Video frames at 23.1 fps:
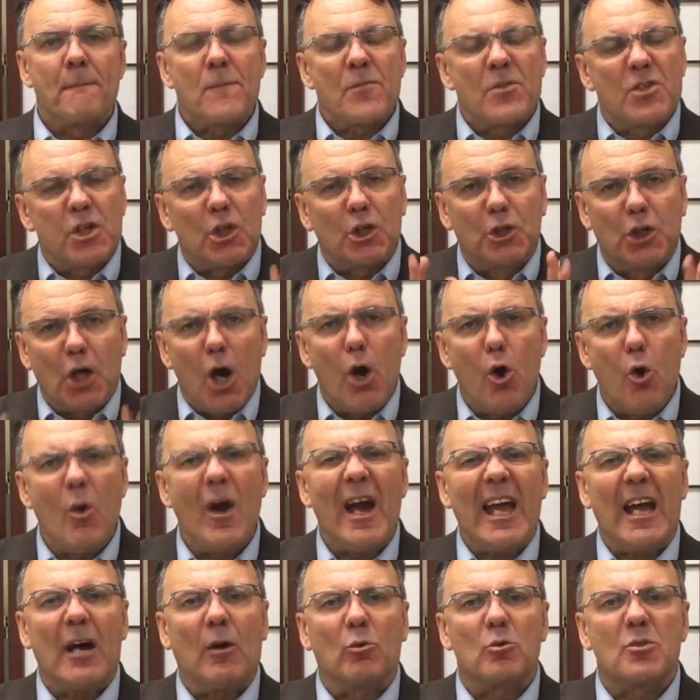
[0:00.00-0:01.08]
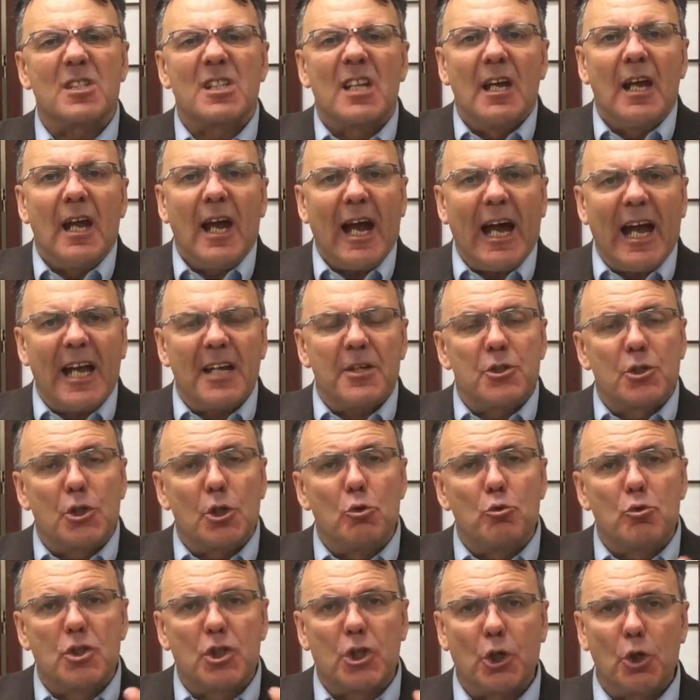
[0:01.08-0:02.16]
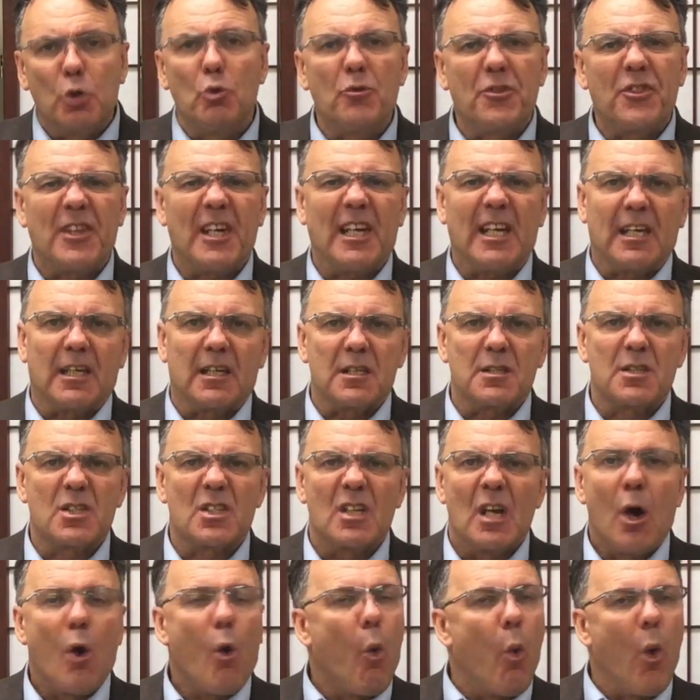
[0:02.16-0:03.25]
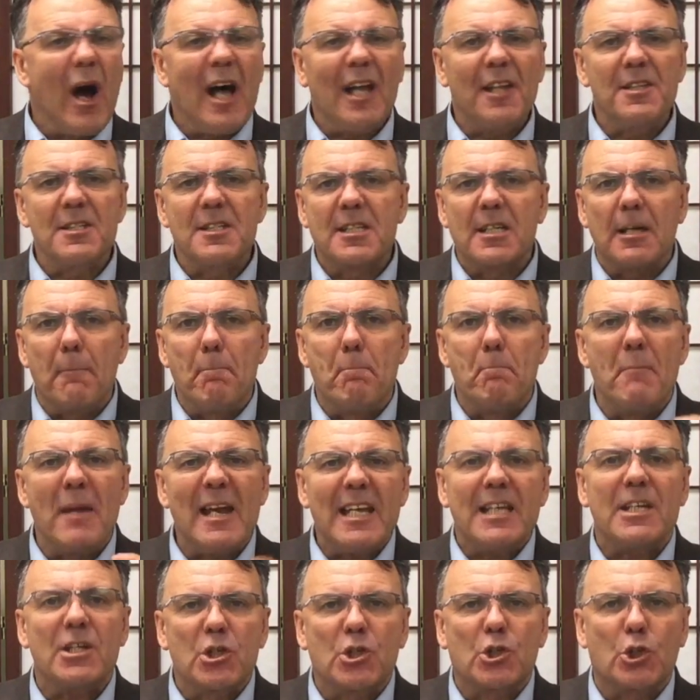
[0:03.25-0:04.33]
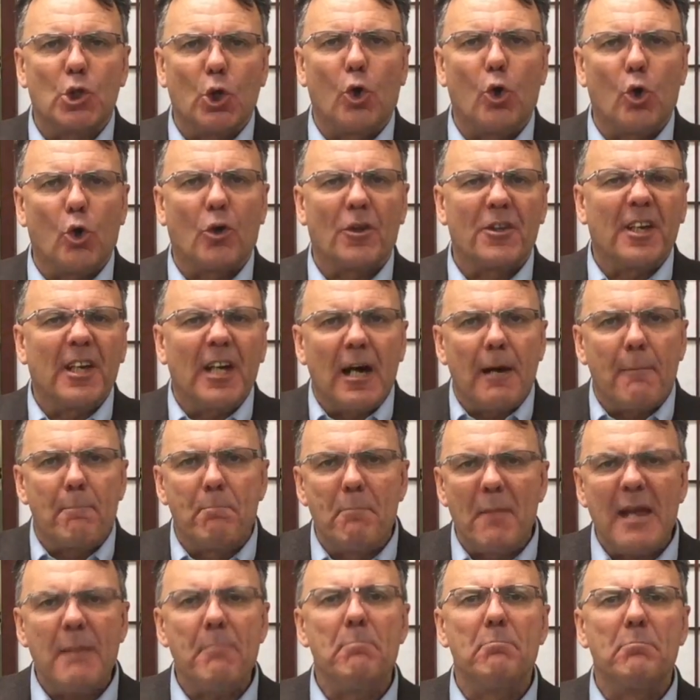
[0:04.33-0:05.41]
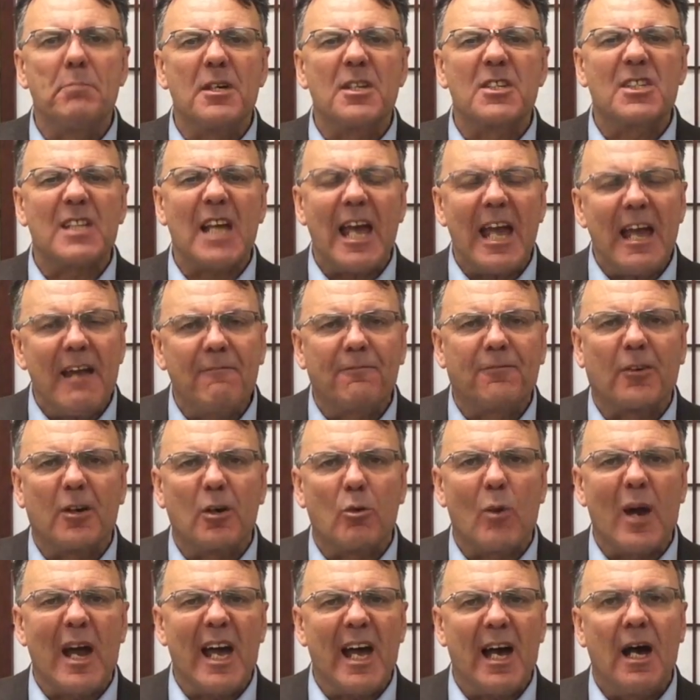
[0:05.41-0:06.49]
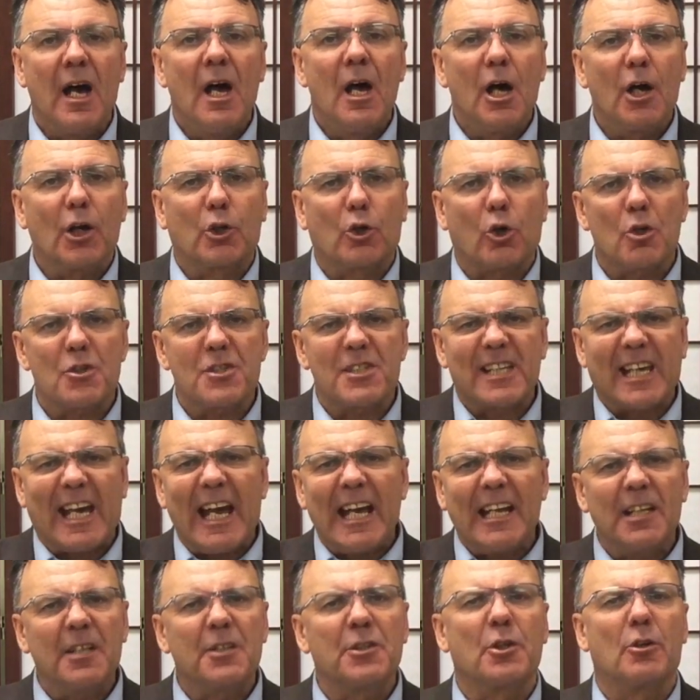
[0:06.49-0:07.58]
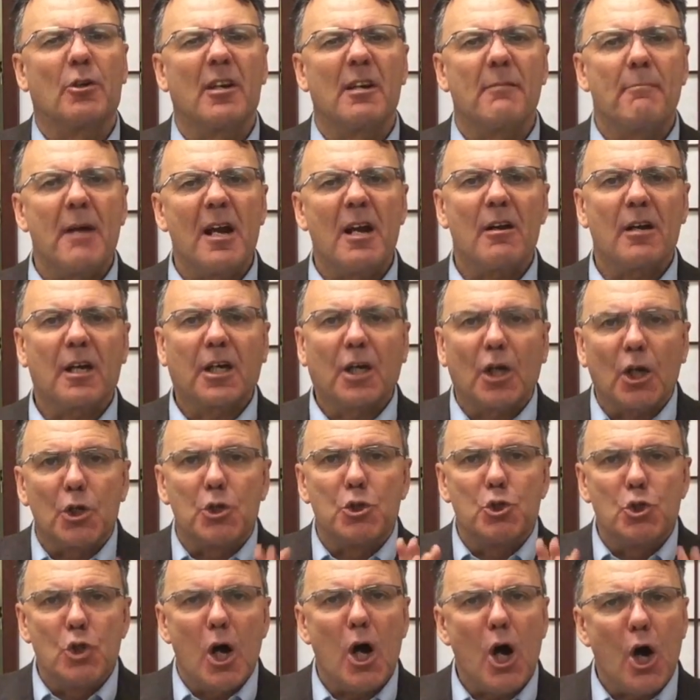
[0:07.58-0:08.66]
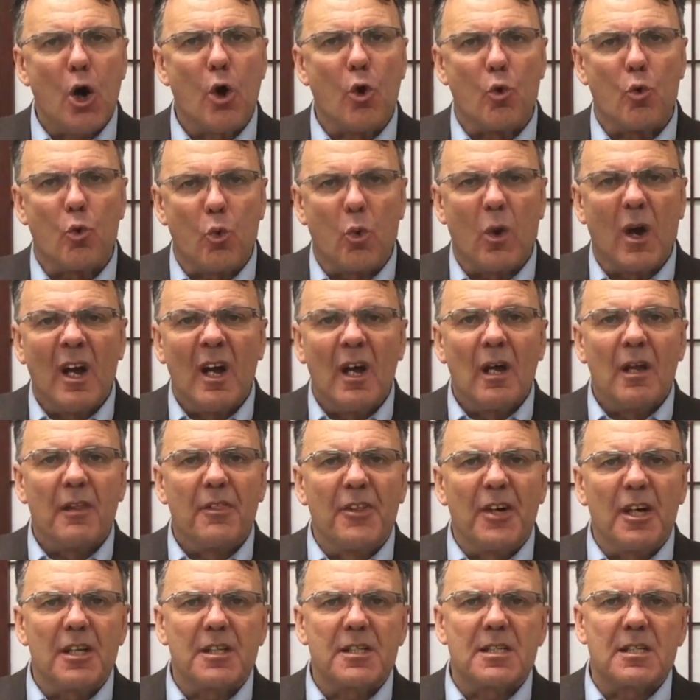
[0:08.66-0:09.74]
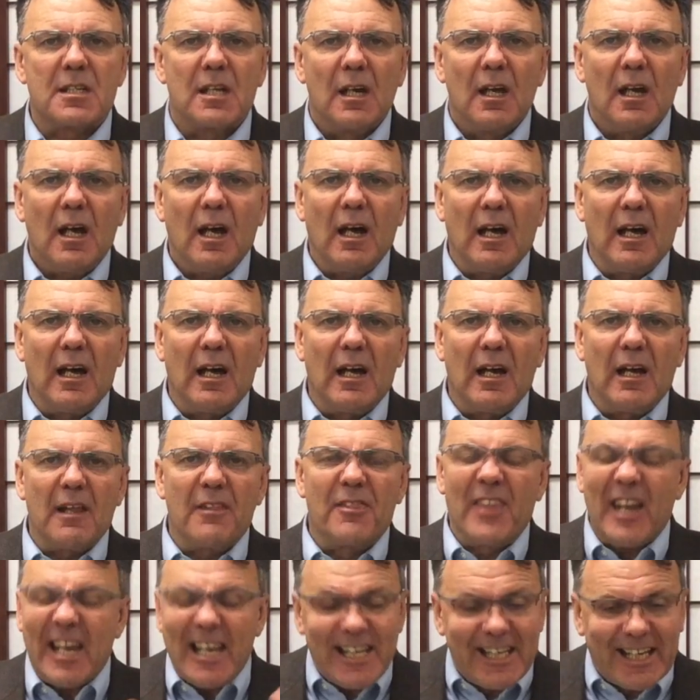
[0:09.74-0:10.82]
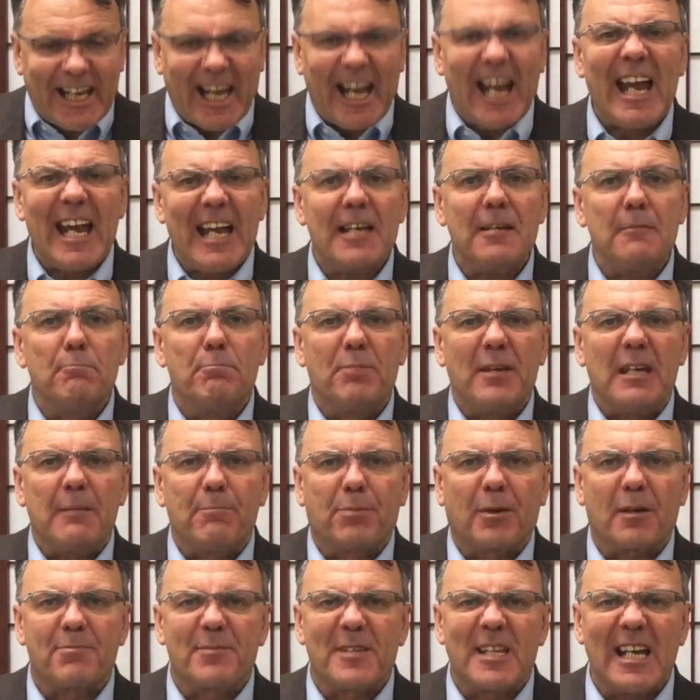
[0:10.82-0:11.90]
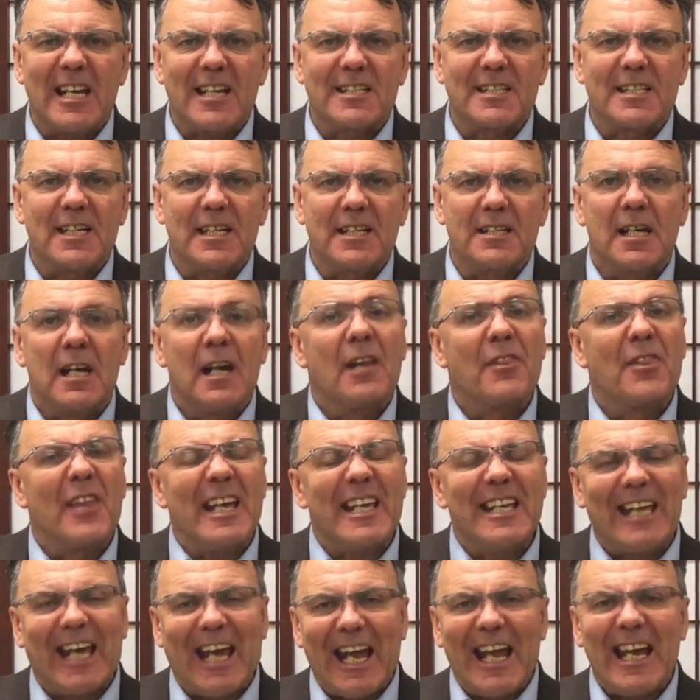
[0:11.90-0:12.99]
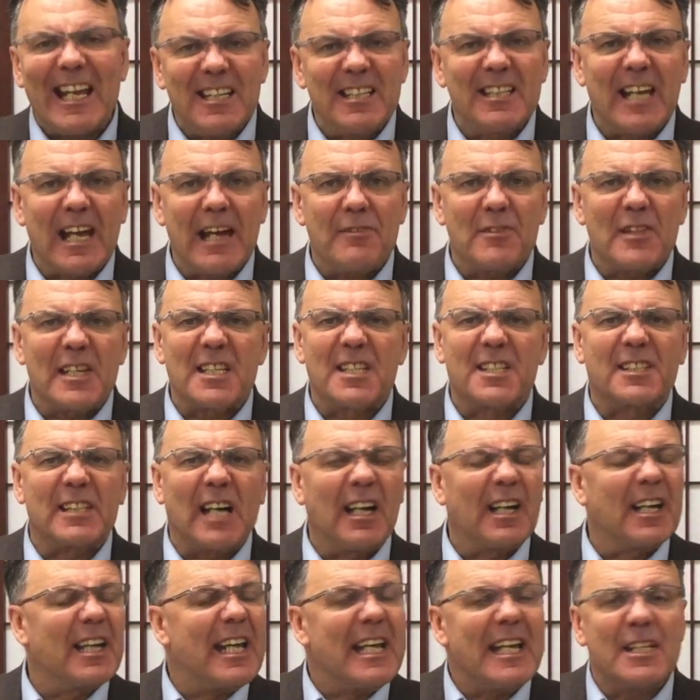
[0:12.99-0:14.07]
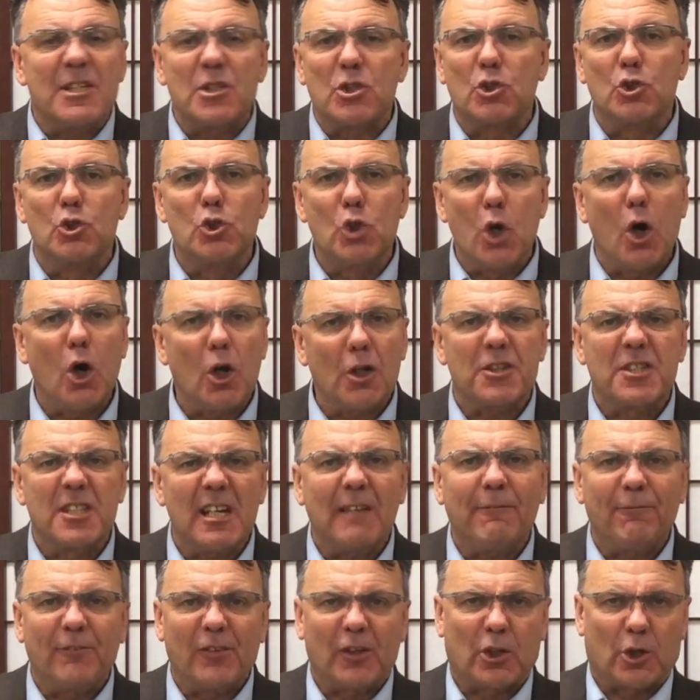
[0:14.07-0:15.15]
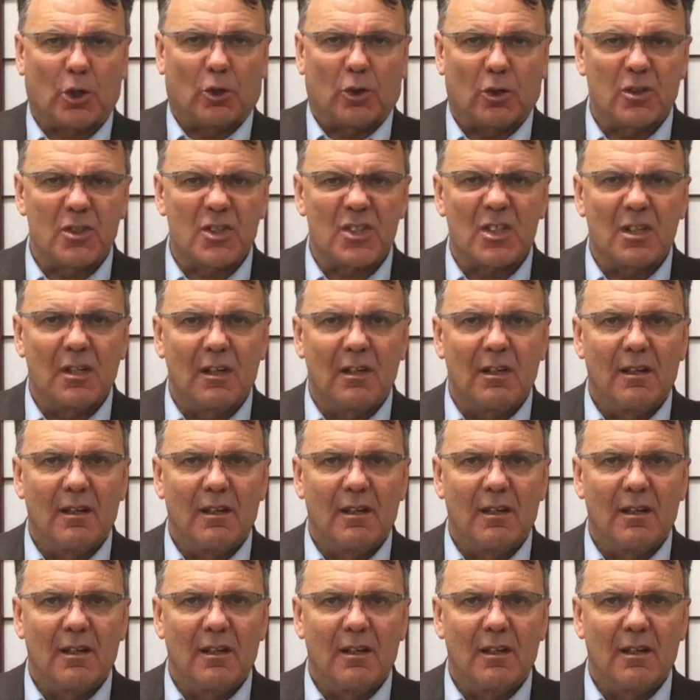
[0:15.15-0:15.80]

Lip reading: to go out and do two things. One, to make sure that our members everywhere across Canada and America know that they can be protected. They can get this done. It's not difficult